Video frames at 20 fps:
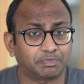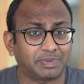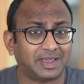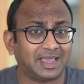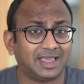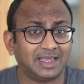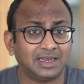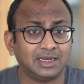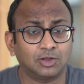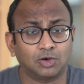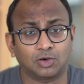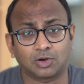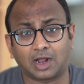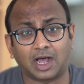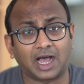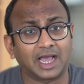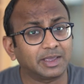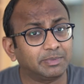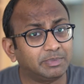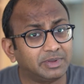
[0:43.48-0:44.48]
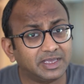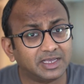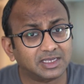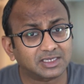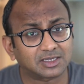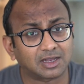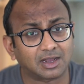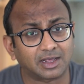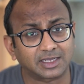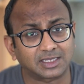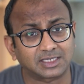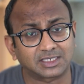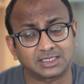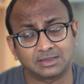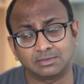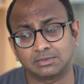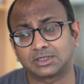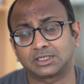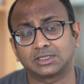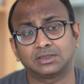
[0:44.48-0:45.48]
pain or IBS-like
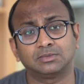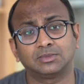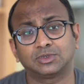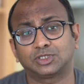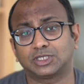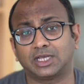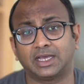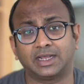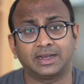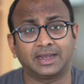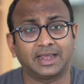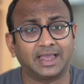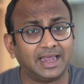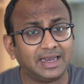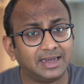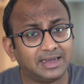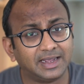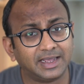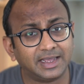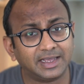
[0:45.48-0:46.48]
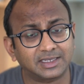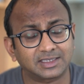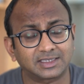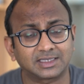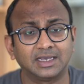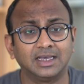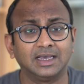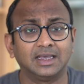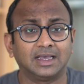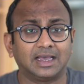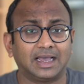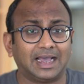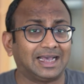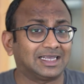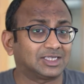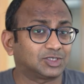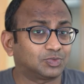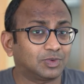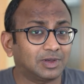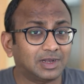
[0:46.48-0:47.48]
symptoms and headaches,
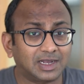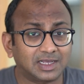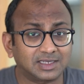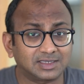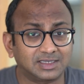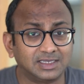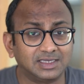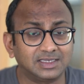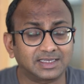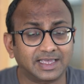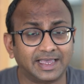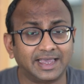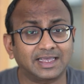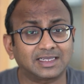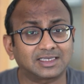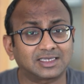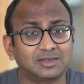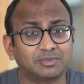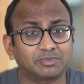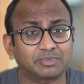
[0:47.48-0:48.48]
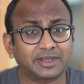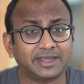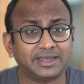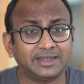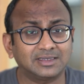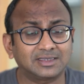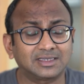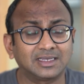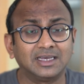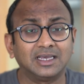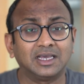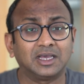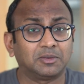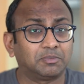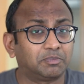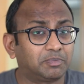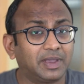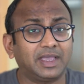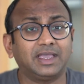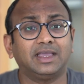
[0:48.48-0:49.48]
as well as these aches and pains,
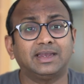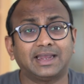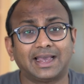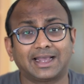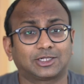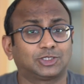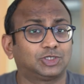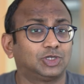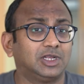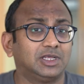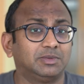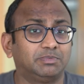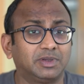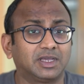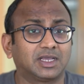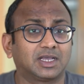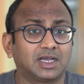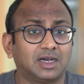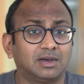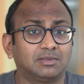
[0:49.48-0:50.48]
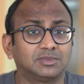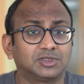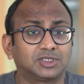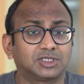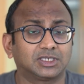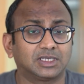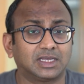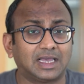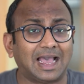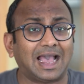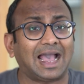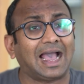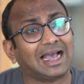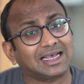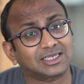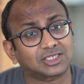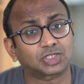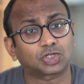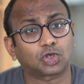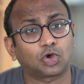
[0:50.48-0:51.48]
pain actually becomes
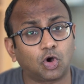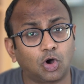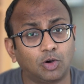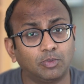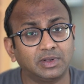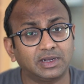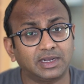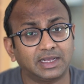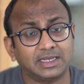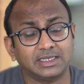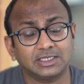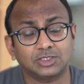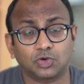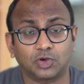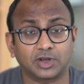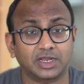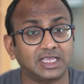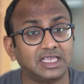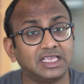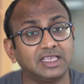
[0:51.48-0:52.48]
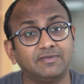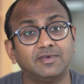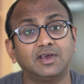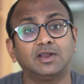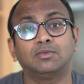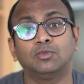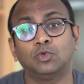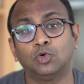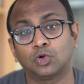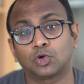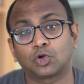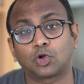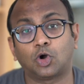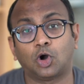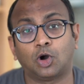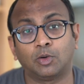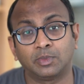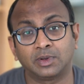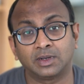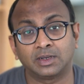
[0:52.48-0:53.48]
as common as or even more
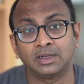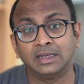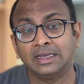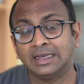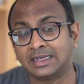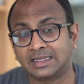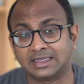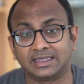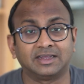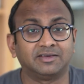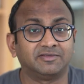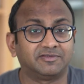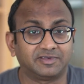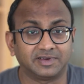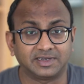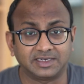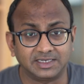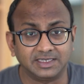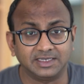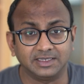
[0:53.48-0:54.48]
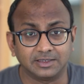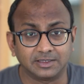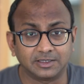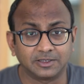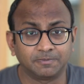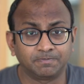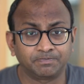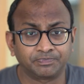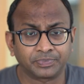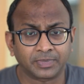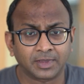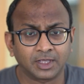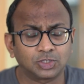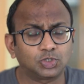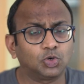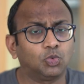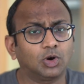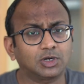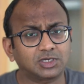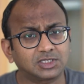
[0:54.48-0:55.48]
common than fatigue.
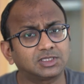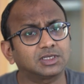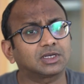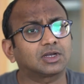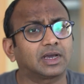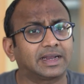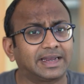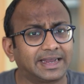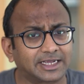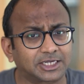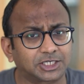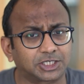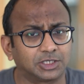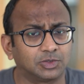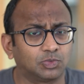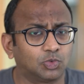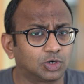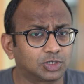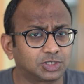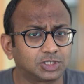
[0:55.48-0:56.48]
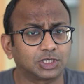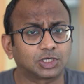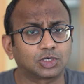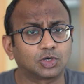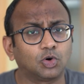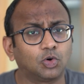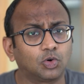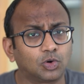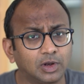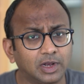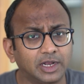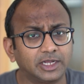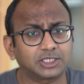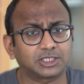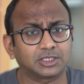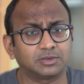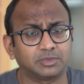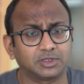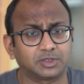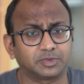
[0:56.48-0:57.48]
So what's the connection? What's the
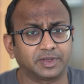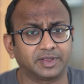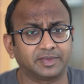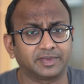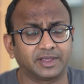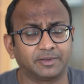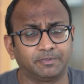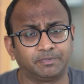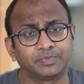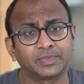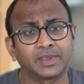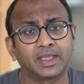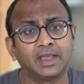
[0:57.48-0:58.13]
correlation between them?